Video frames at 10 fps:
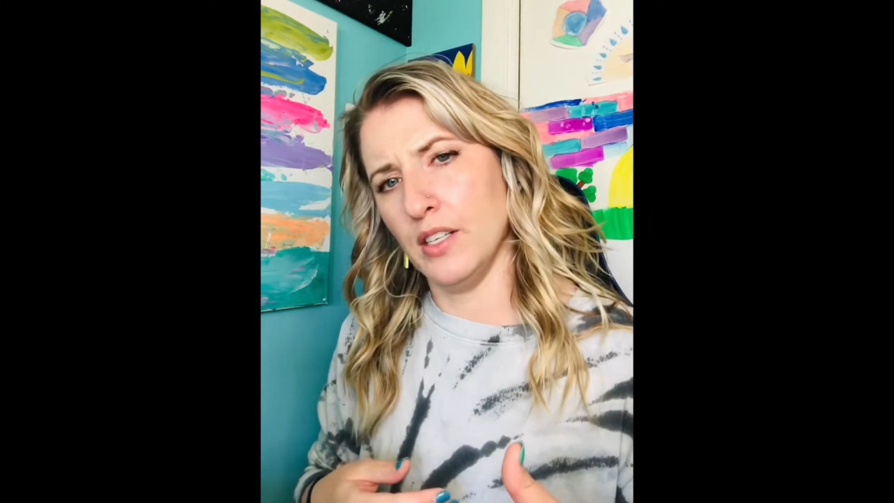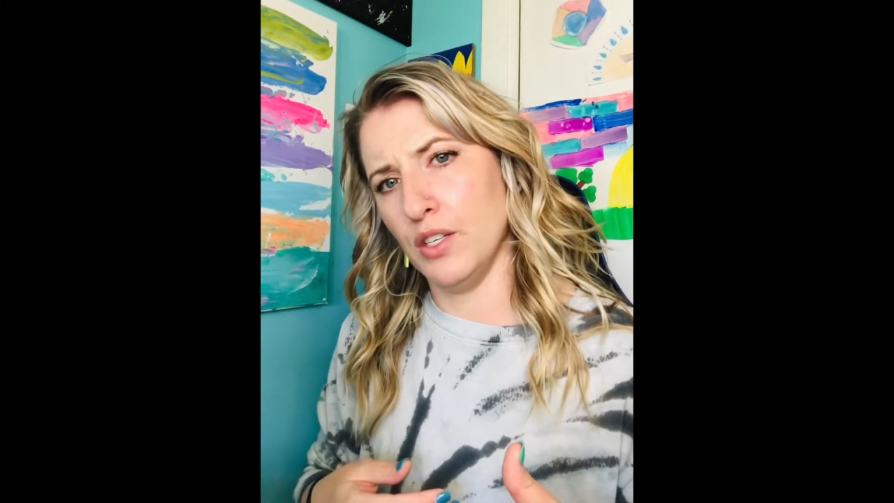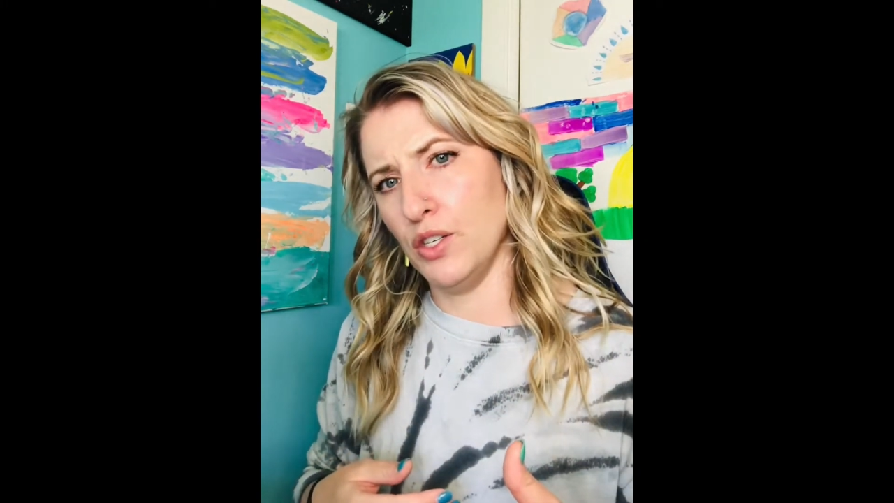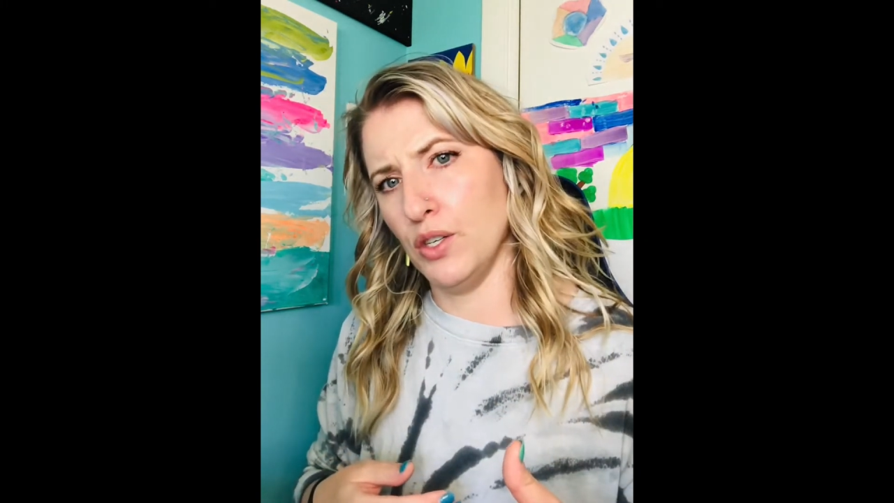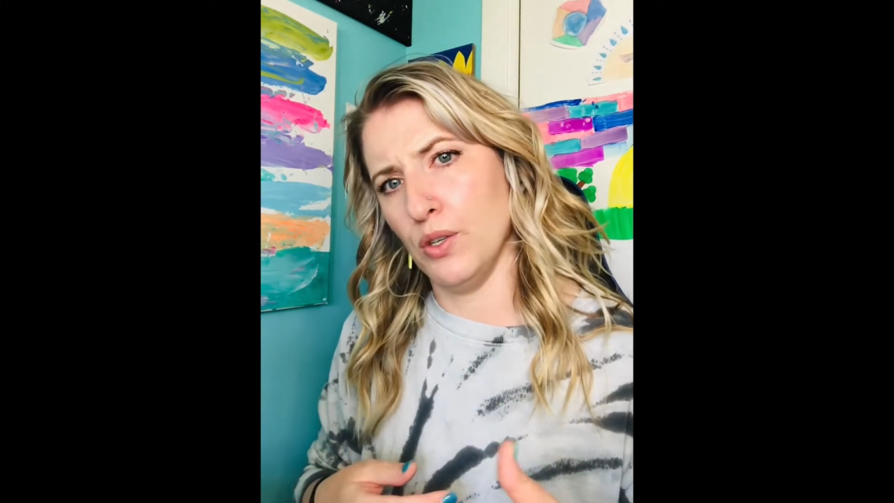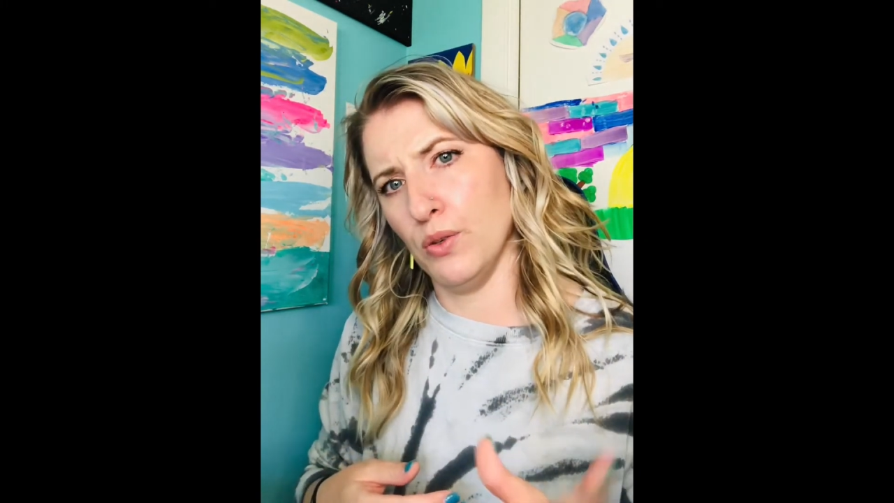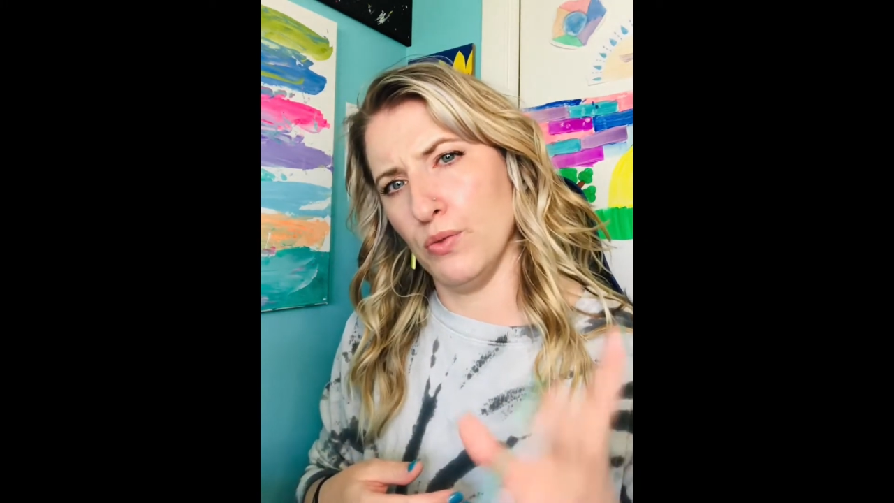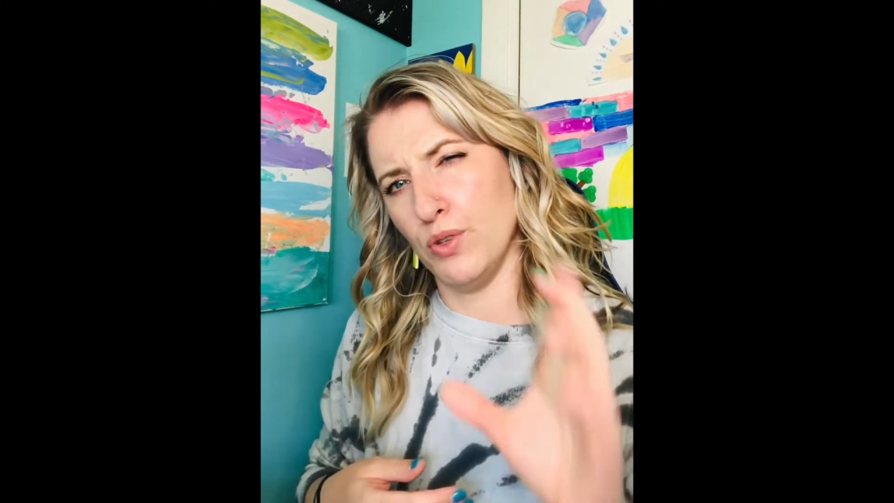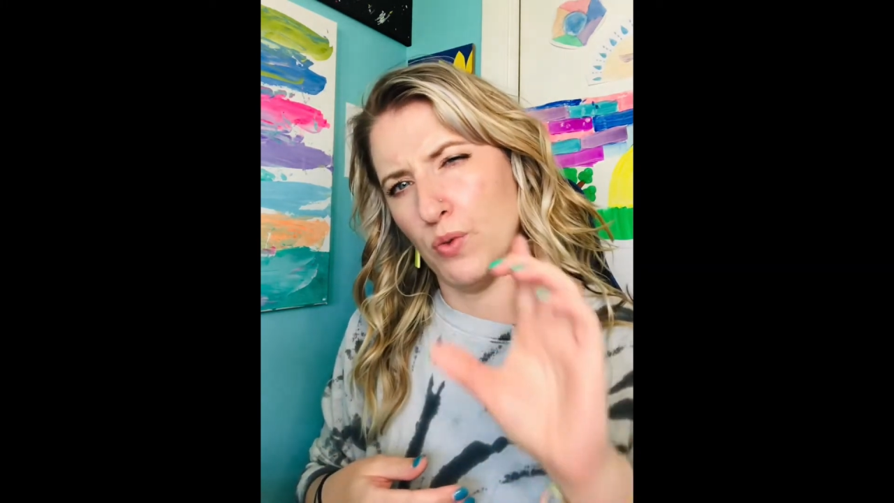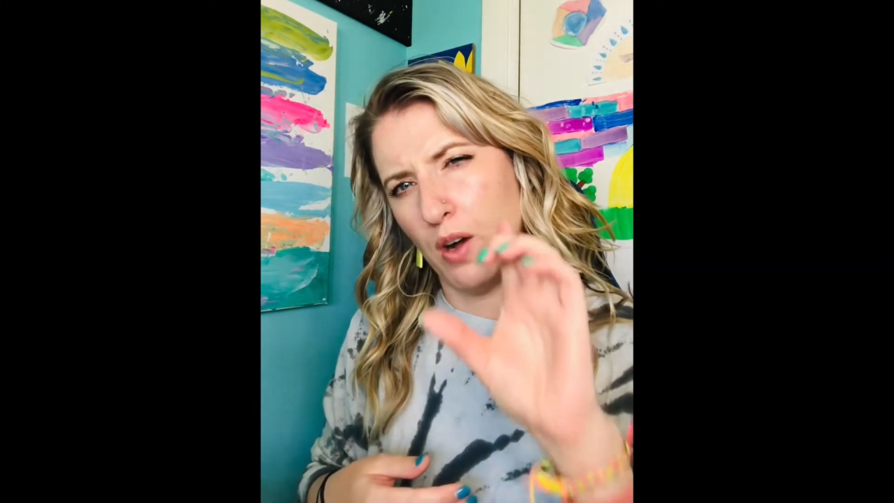to
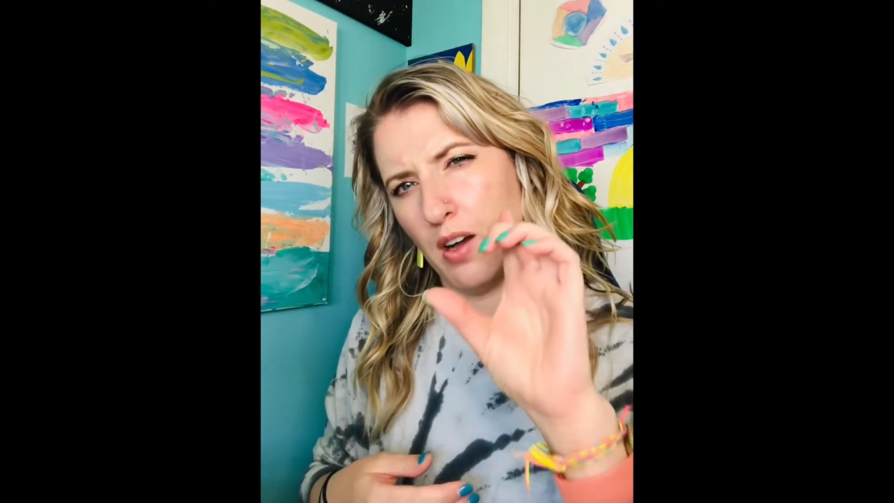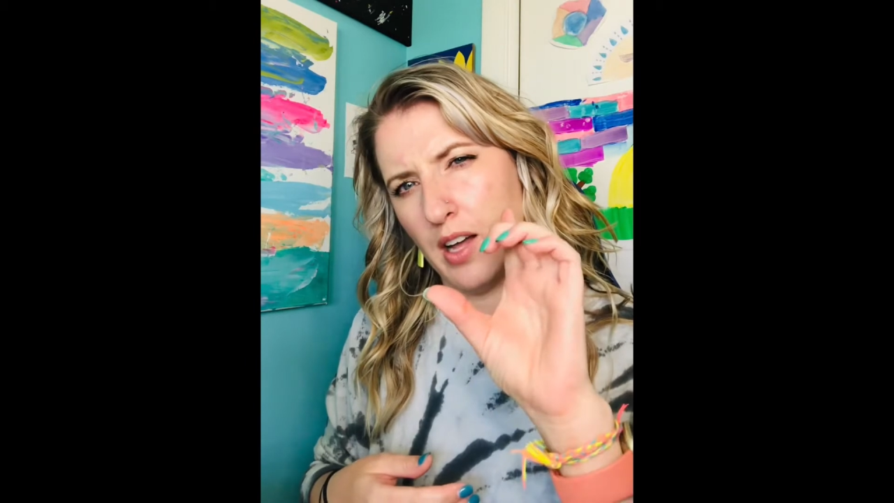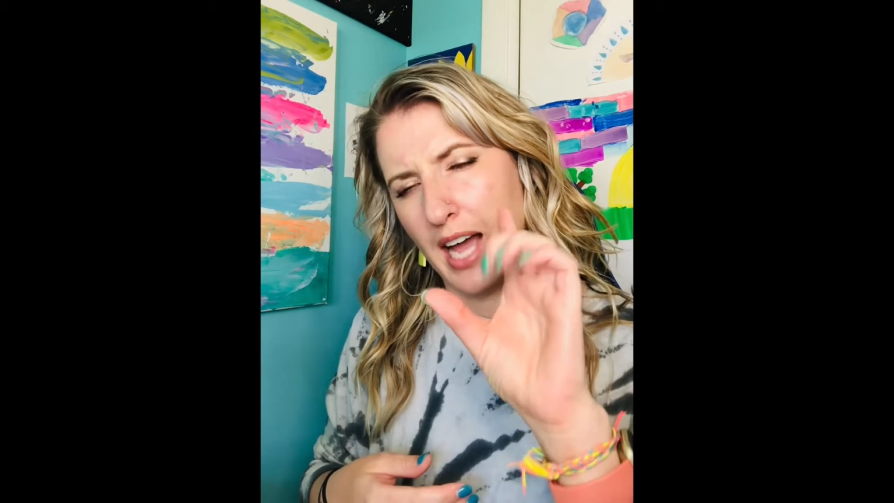do on,